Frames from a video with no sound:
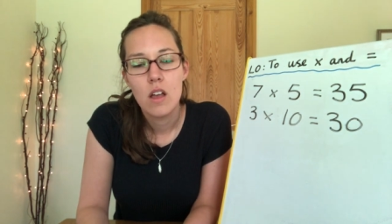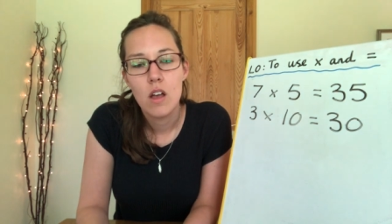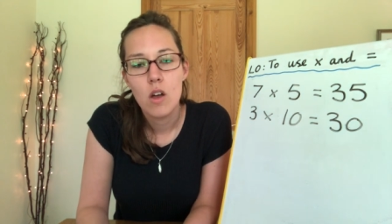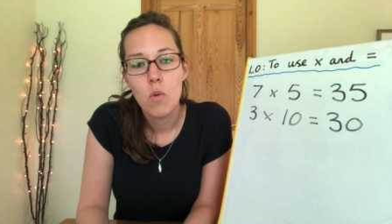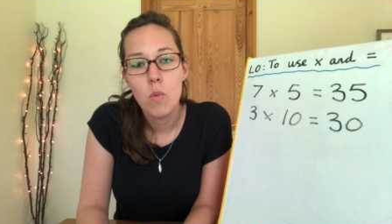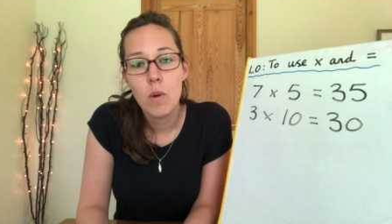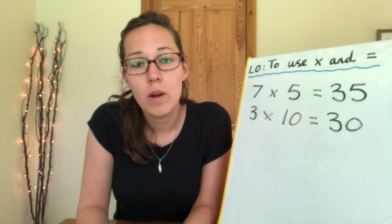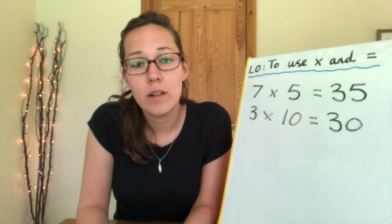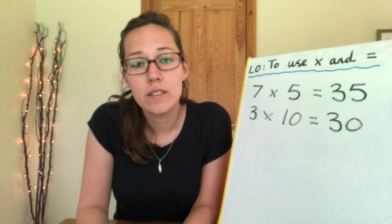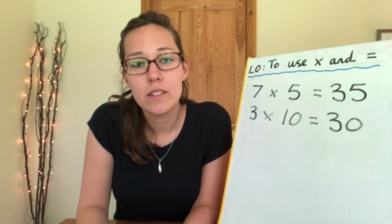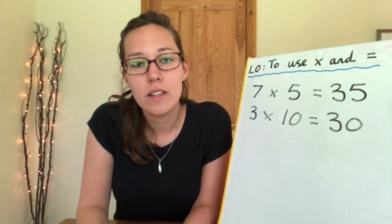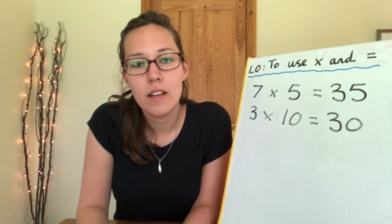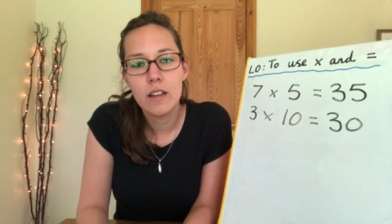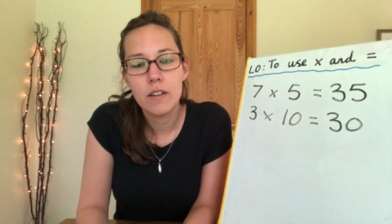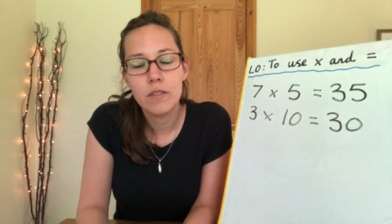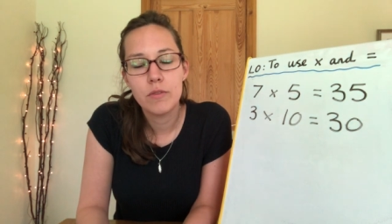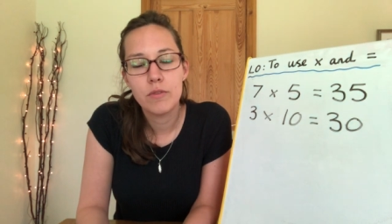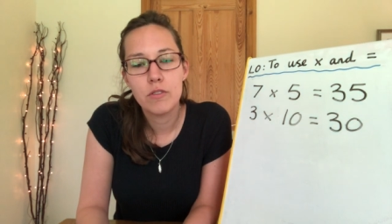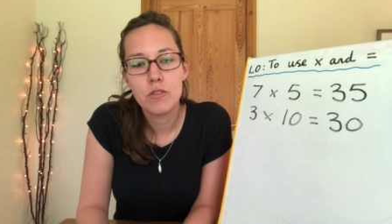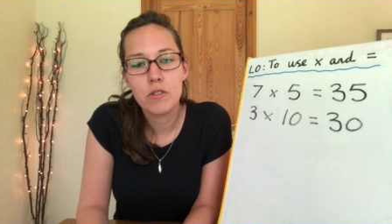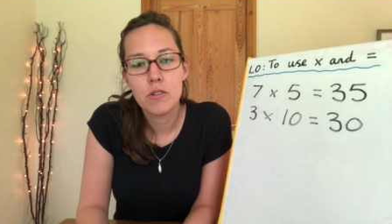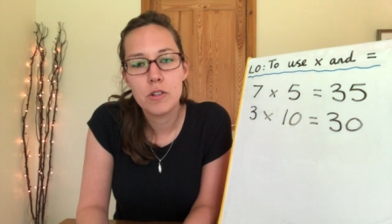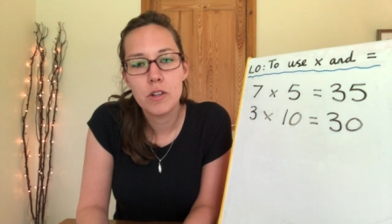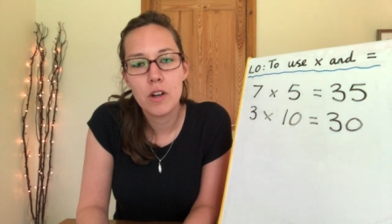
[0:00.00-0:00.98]
Well done
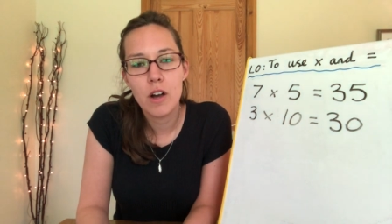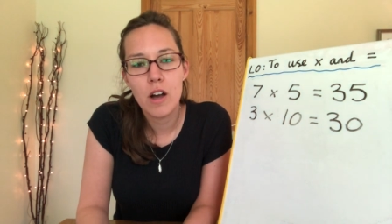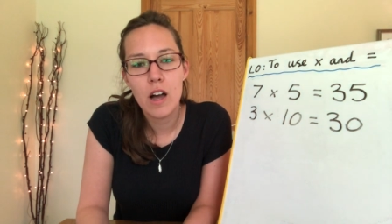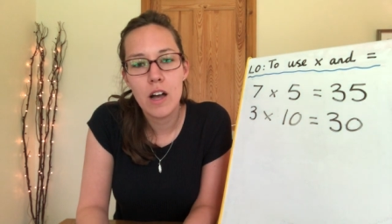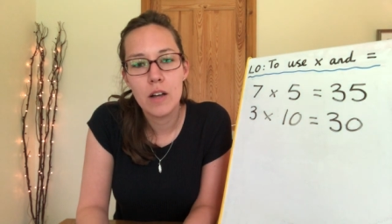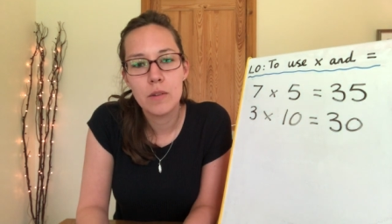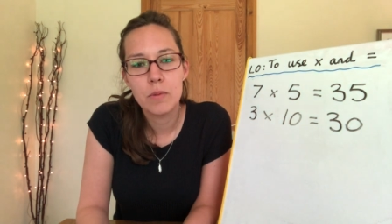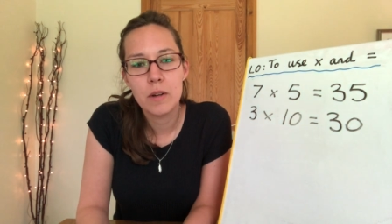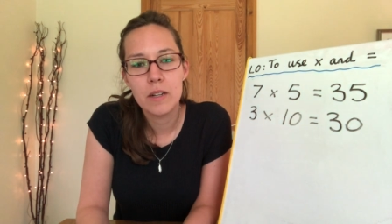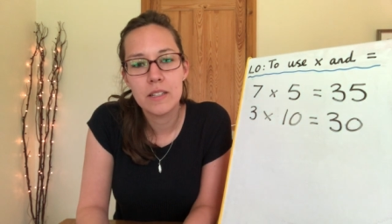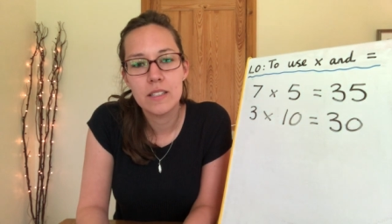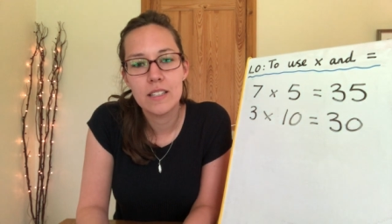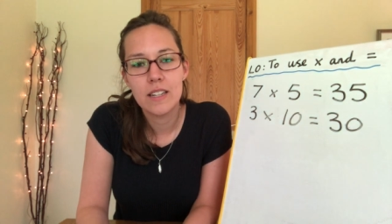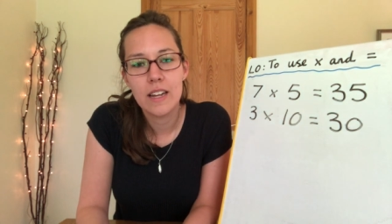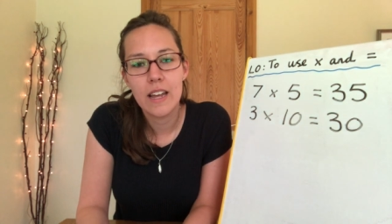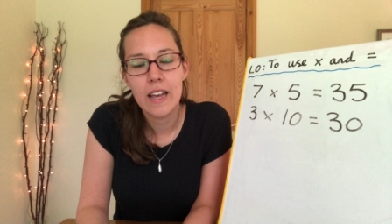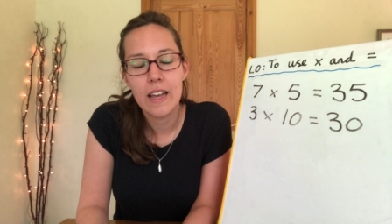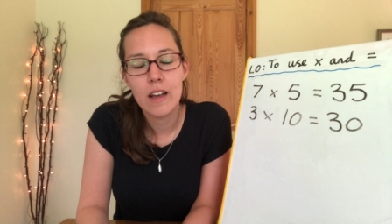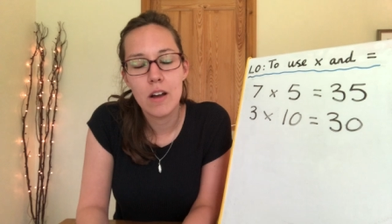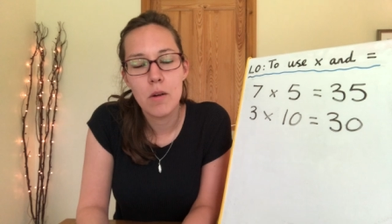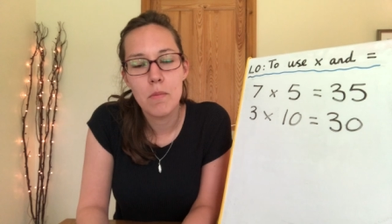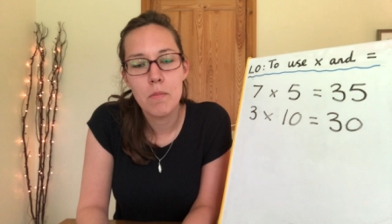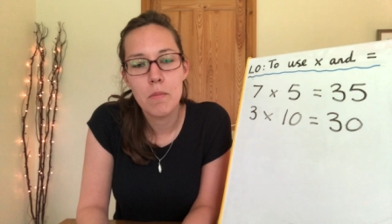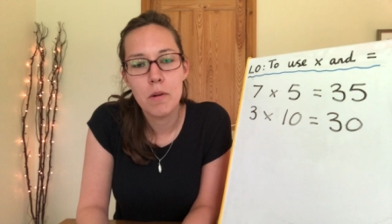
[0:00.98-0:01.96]
for all your hard work today
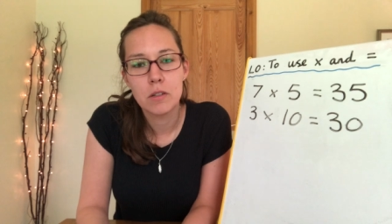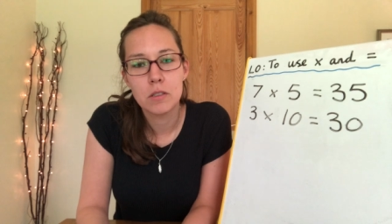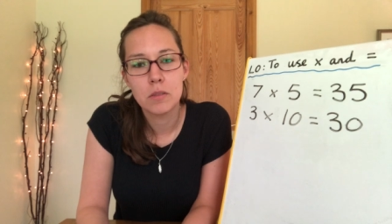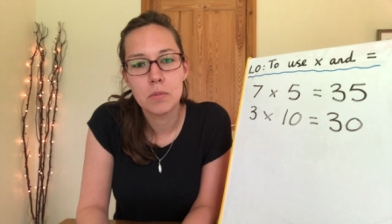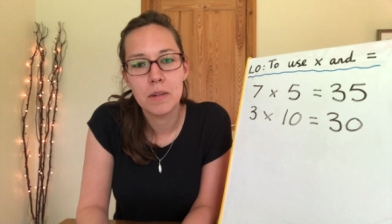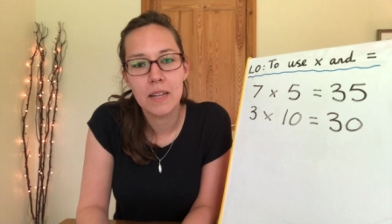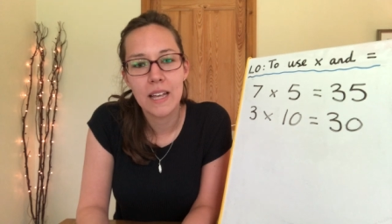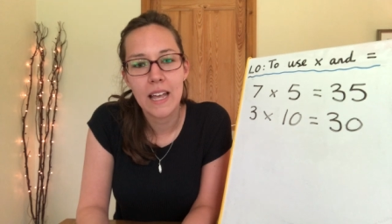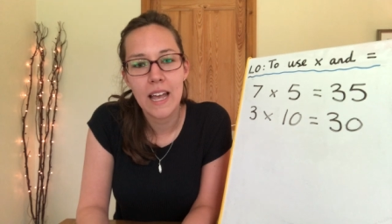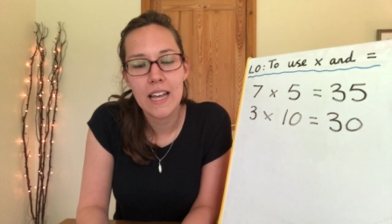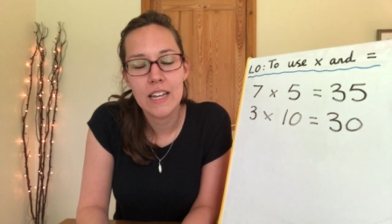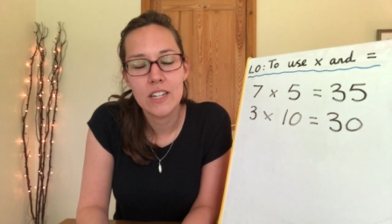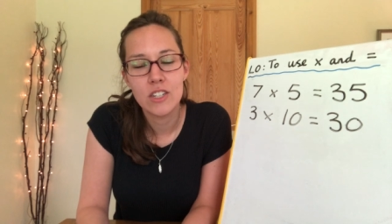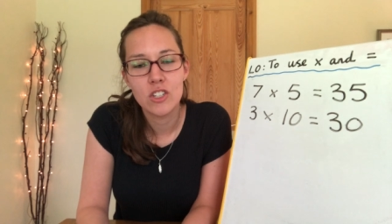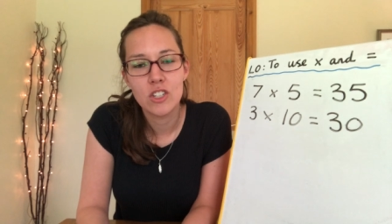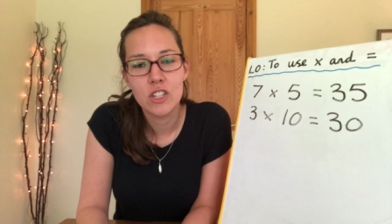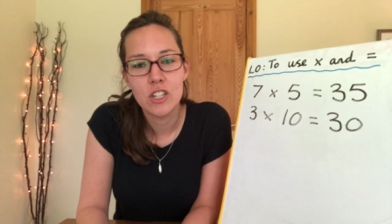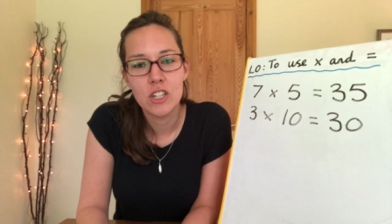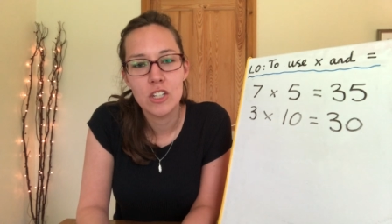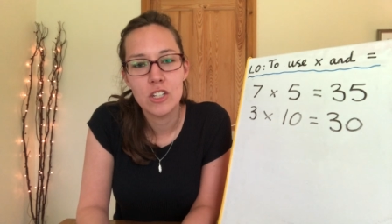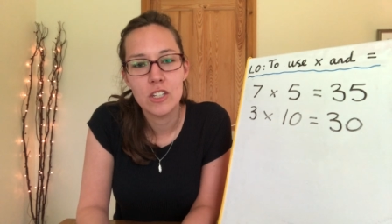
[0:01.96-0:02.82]
on multiplication.